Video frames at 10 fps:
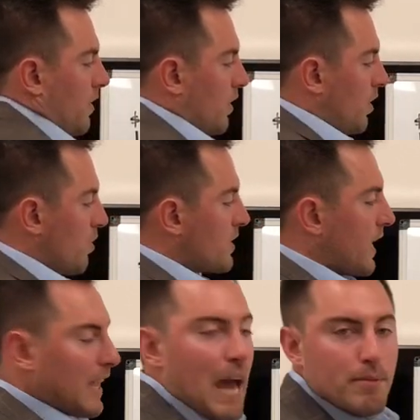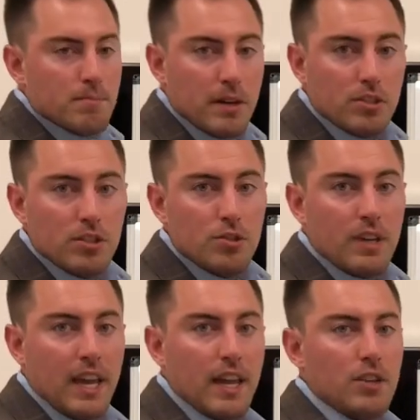Close that gap as much as you
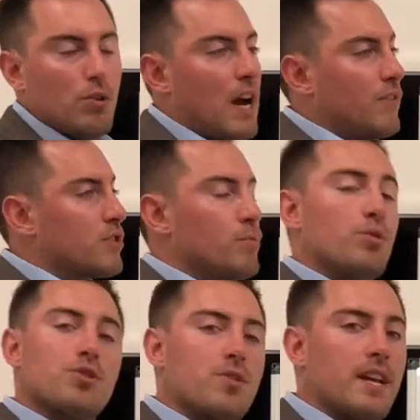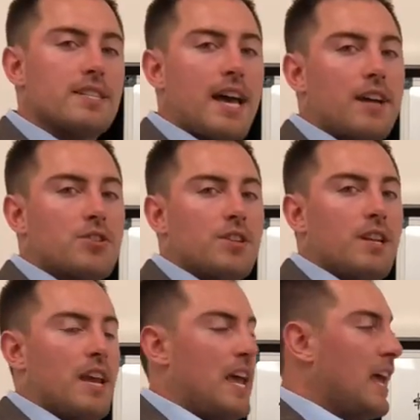can. You'll have a smoother
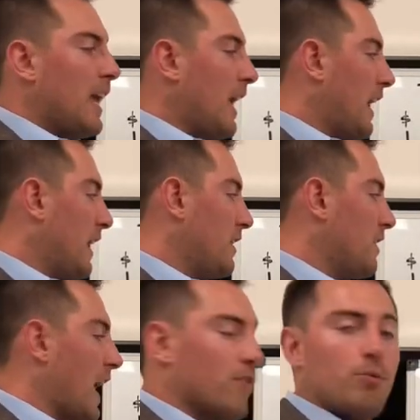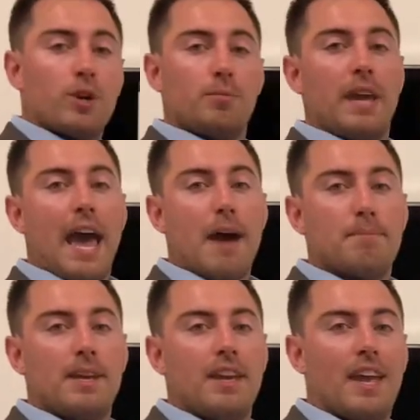transaction, and everyone will be
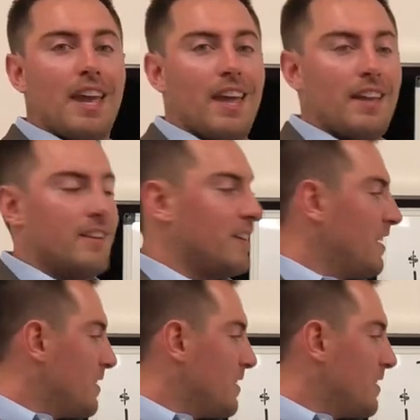happy, and